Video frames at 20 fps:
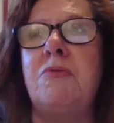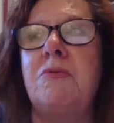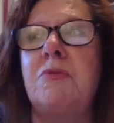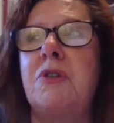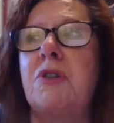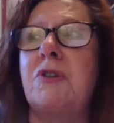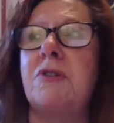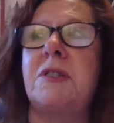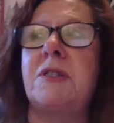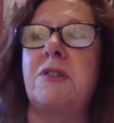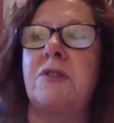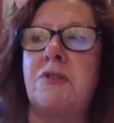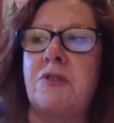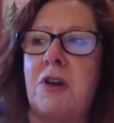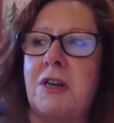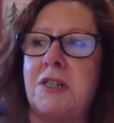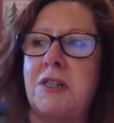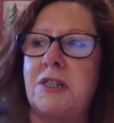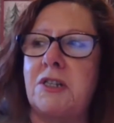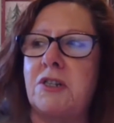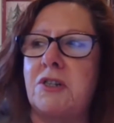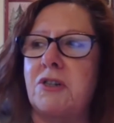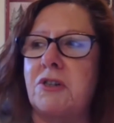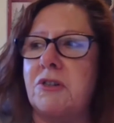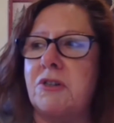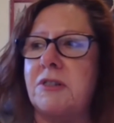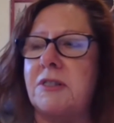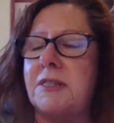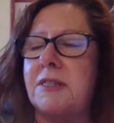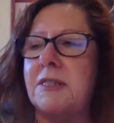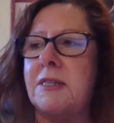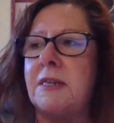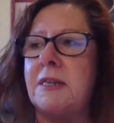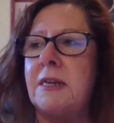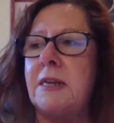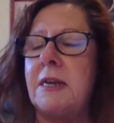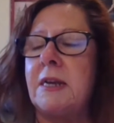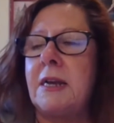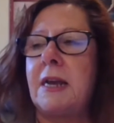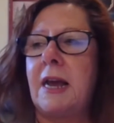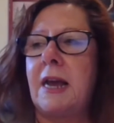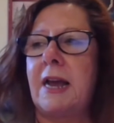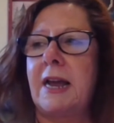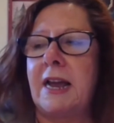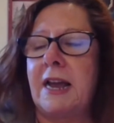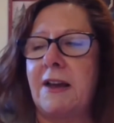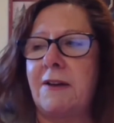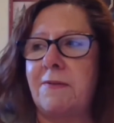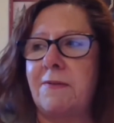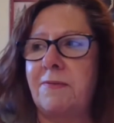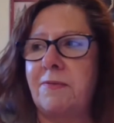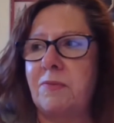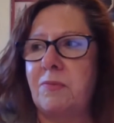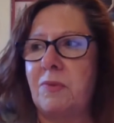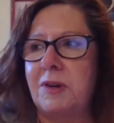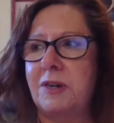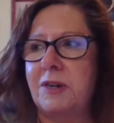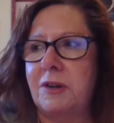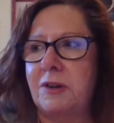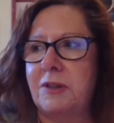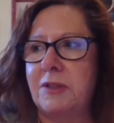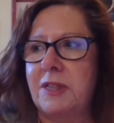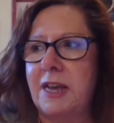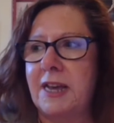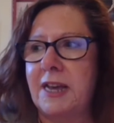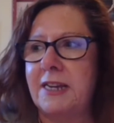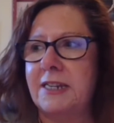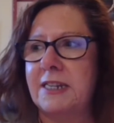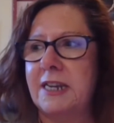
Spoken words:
curse or not to curse. I have one on that,